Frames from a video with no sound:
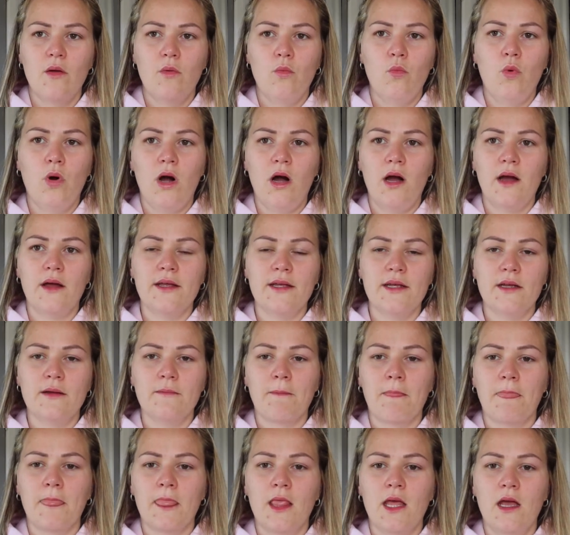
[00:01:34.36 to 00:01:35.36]
what I,
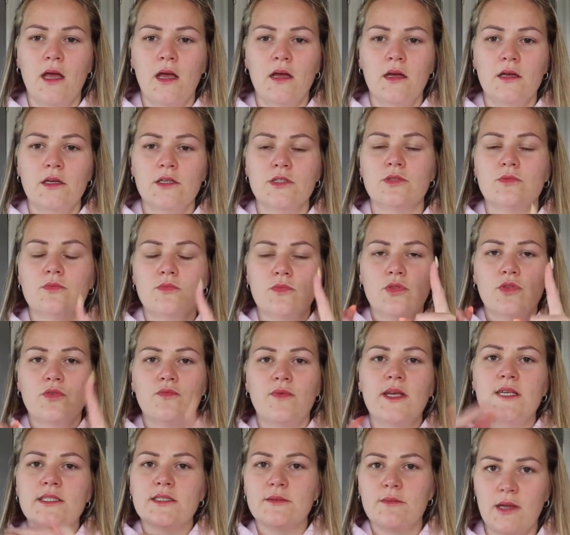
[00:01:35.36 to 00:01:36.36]
the
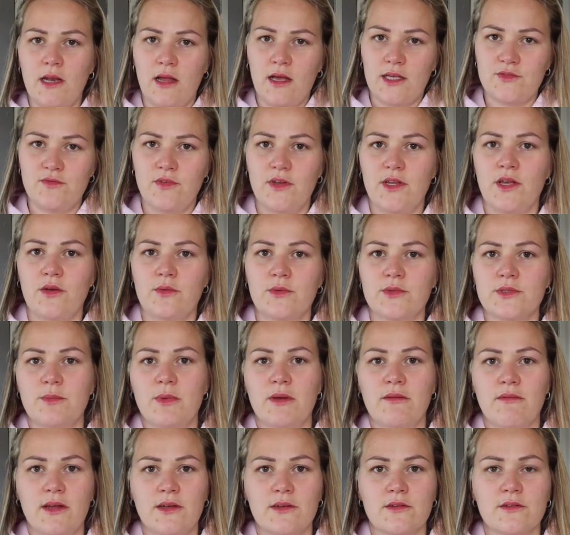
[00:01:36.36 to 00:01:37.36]
reason my last video was a
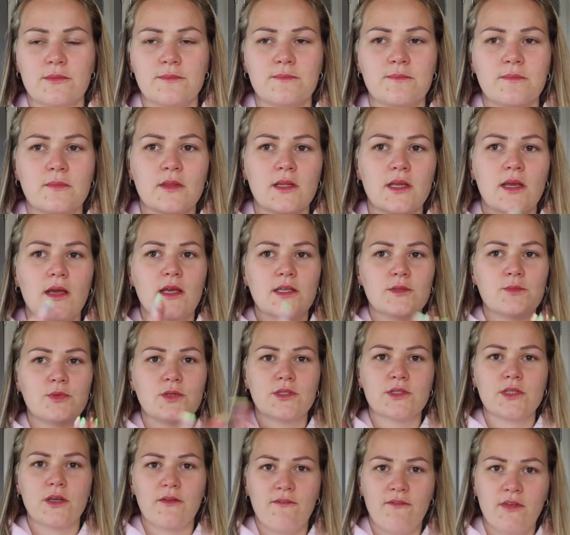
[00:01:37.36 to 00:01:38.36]
bit random is
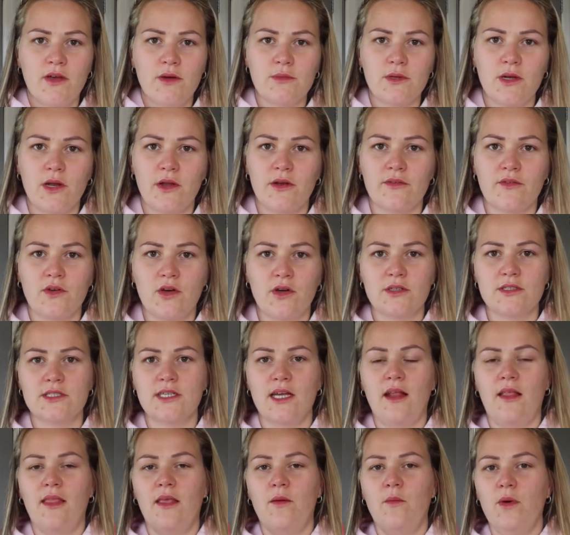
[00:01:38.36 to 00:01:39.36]
because I filmed a load of
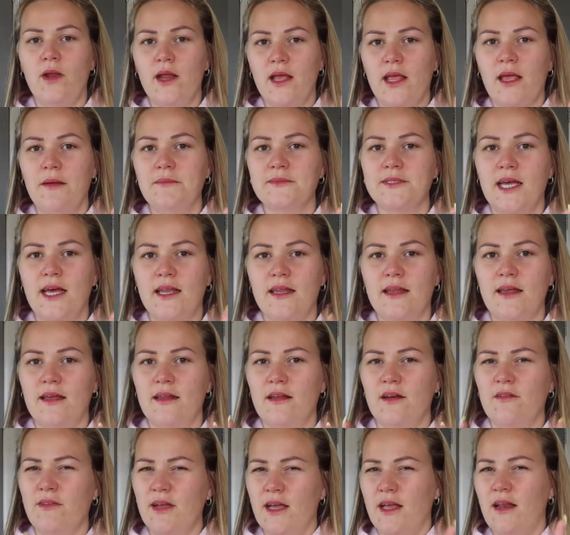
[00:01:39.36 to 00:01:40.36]
content and then when it came to
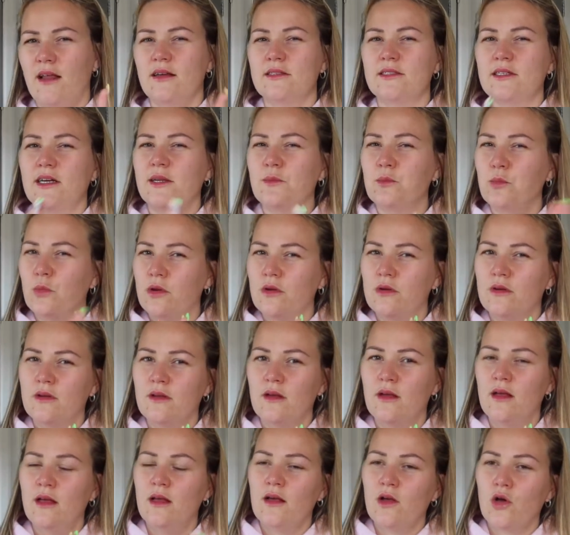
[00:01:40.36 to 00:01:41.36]
editing I realised I didn't want
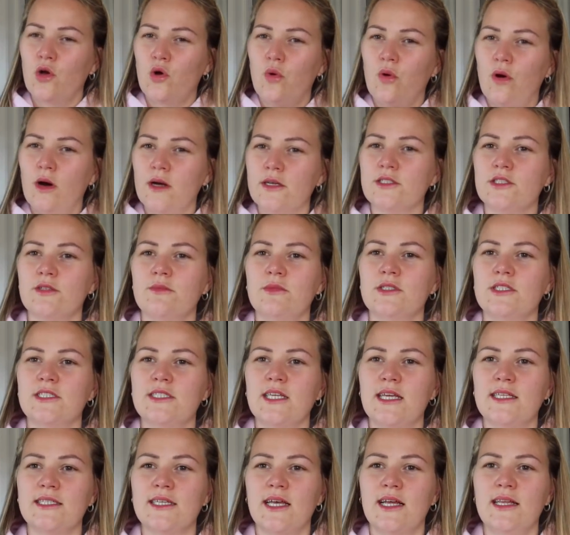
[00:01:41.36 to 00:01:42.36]
quite so much
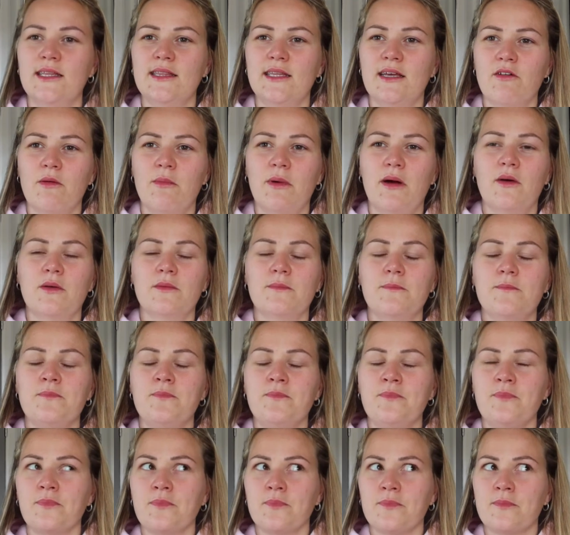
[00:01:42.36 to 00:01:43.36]
detail in there about
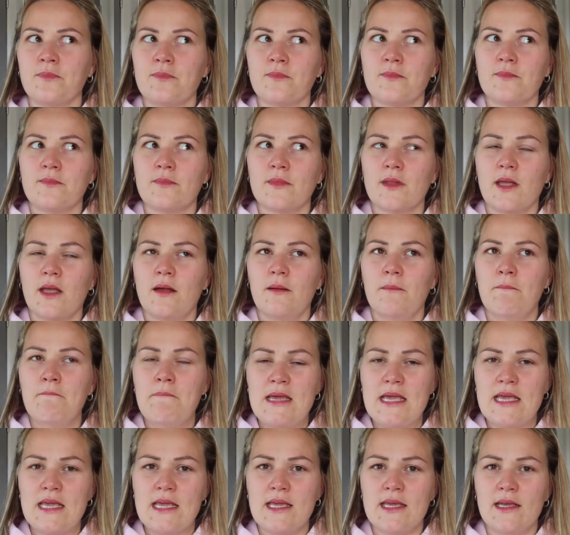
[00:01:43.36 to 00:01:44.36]

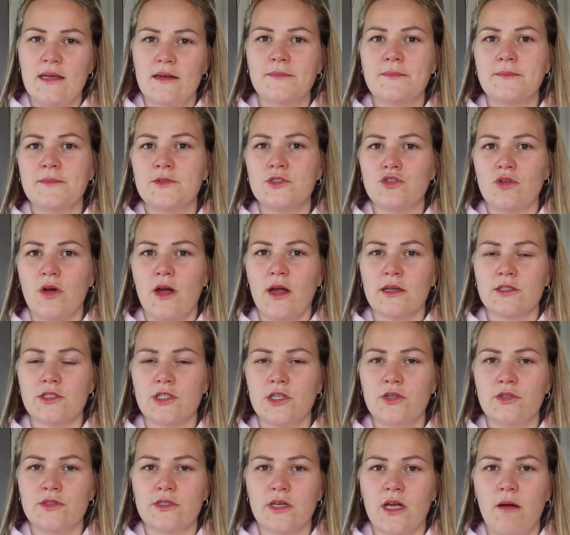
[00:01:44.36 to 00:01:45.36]
me trying to
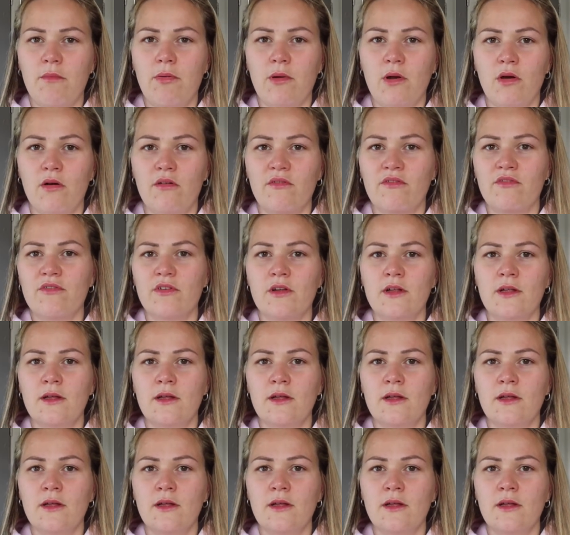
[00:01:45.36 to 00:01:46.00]
lose a couple of.